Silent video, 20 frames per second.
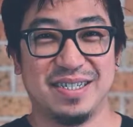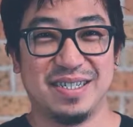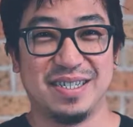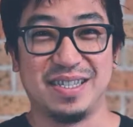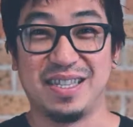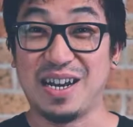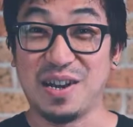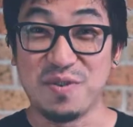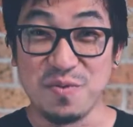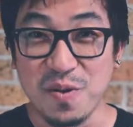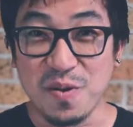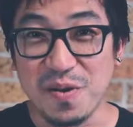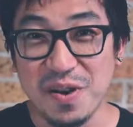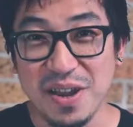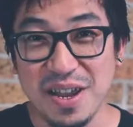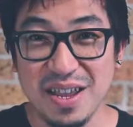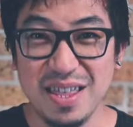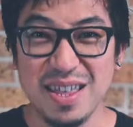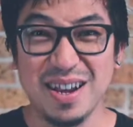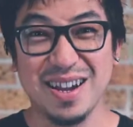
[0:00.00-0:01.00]
Did I
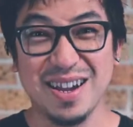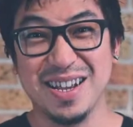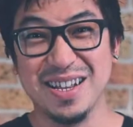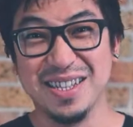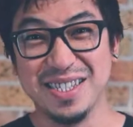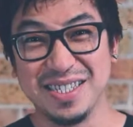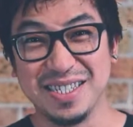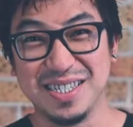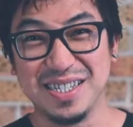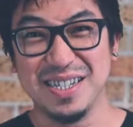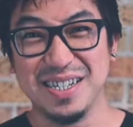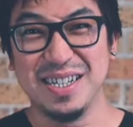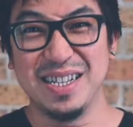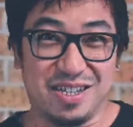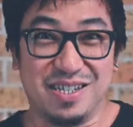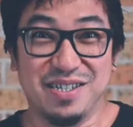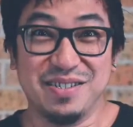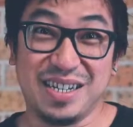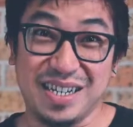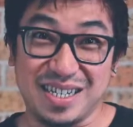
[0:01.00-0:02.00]
worry? Did I concern?
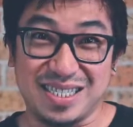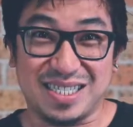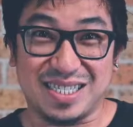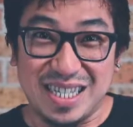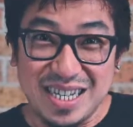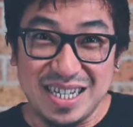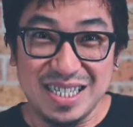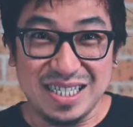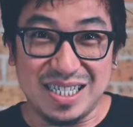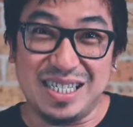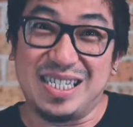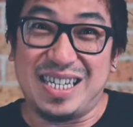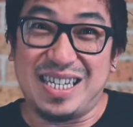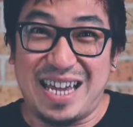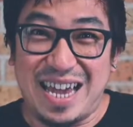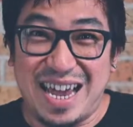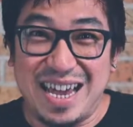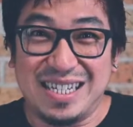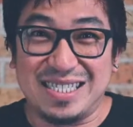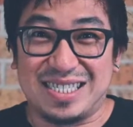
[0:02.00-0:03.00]
To an extent,
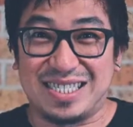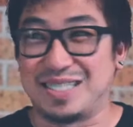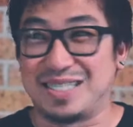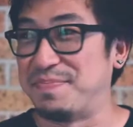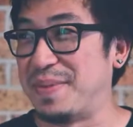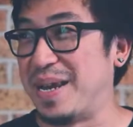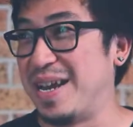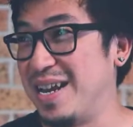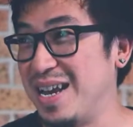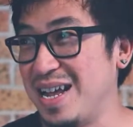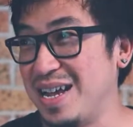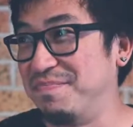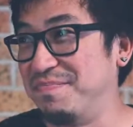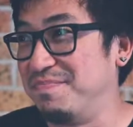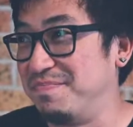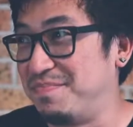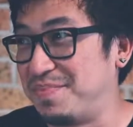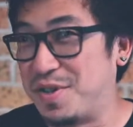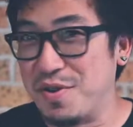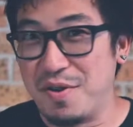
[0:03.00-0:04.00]
yes, man,
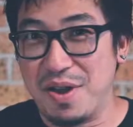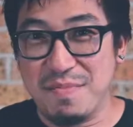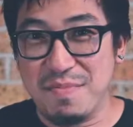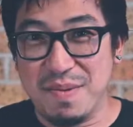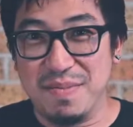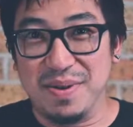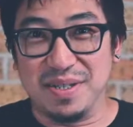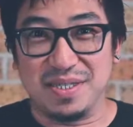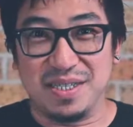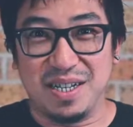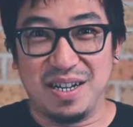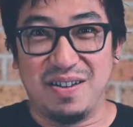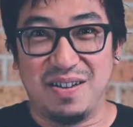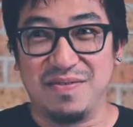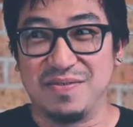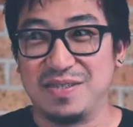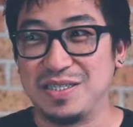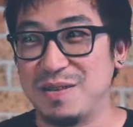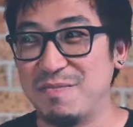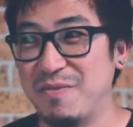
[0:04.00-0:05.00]
I'm going by
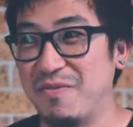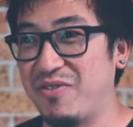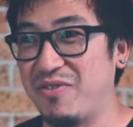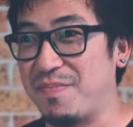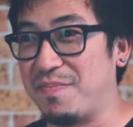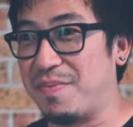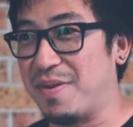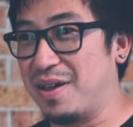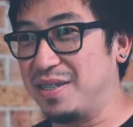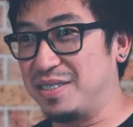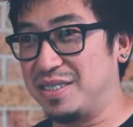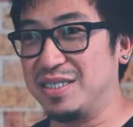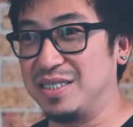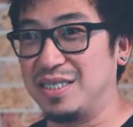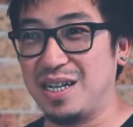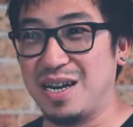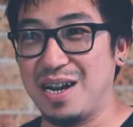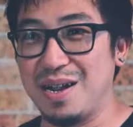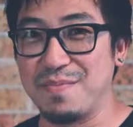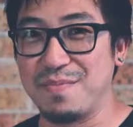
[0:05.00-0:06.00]
myself. Some of the places
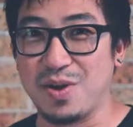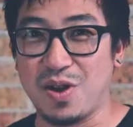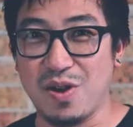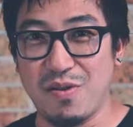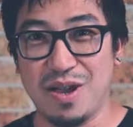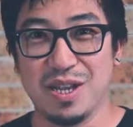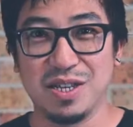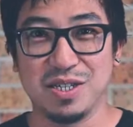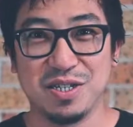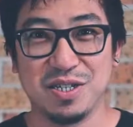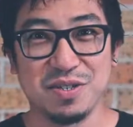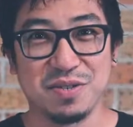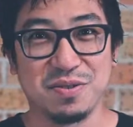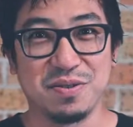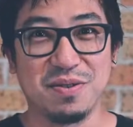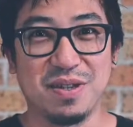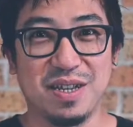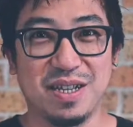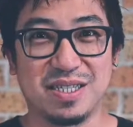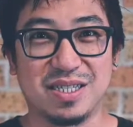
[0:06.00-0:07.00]
that I'm going
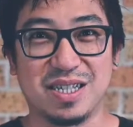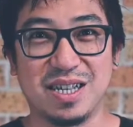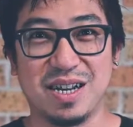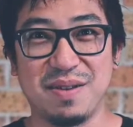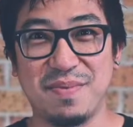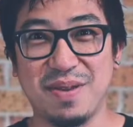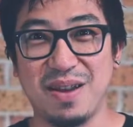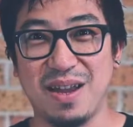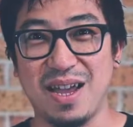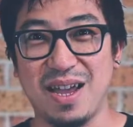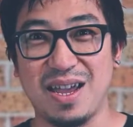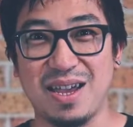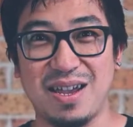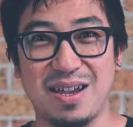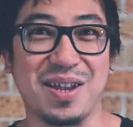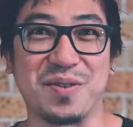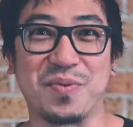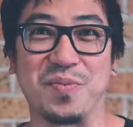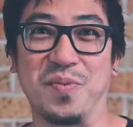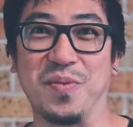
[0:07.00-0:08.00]
to, it's gonna be like
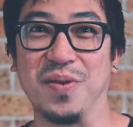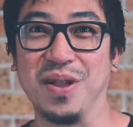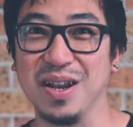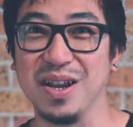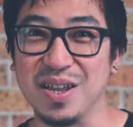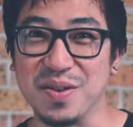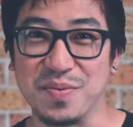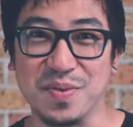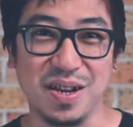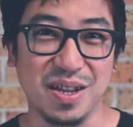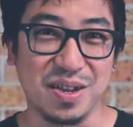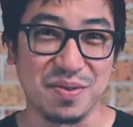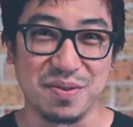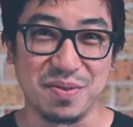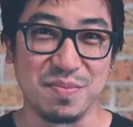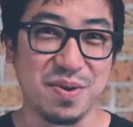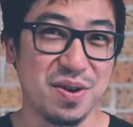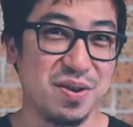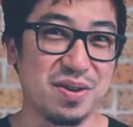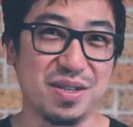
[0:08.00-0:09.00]
really
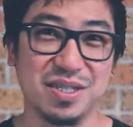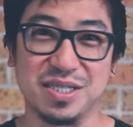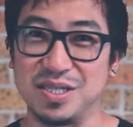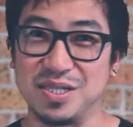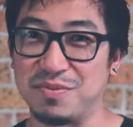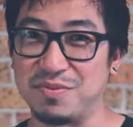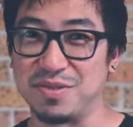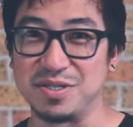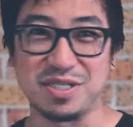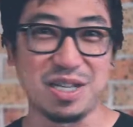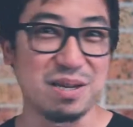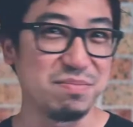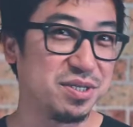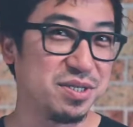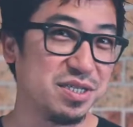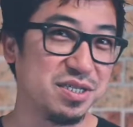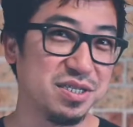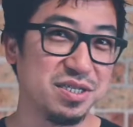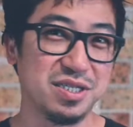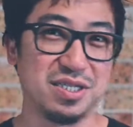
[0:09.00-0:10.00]
remote. There's no
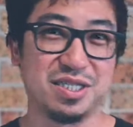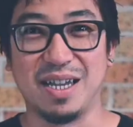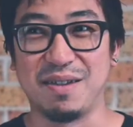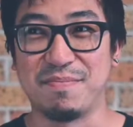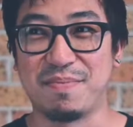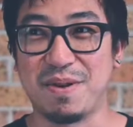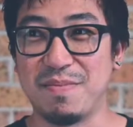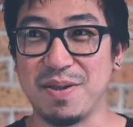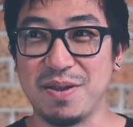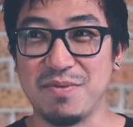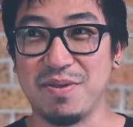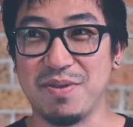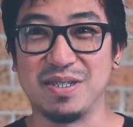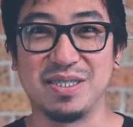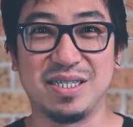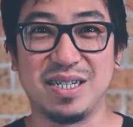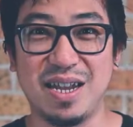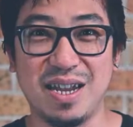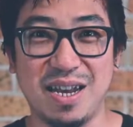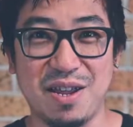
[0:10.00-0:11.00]
receptions. You probably won't
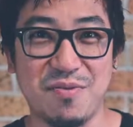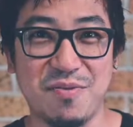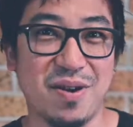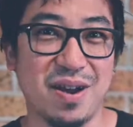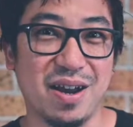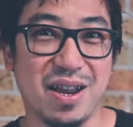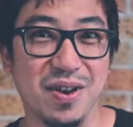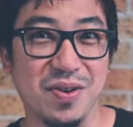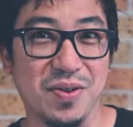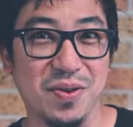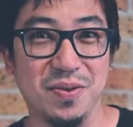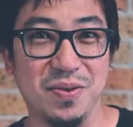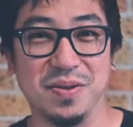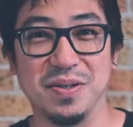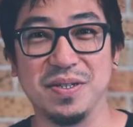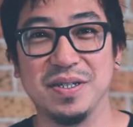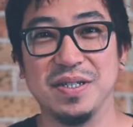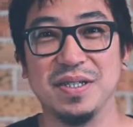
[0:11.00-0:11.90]
see anyone at all.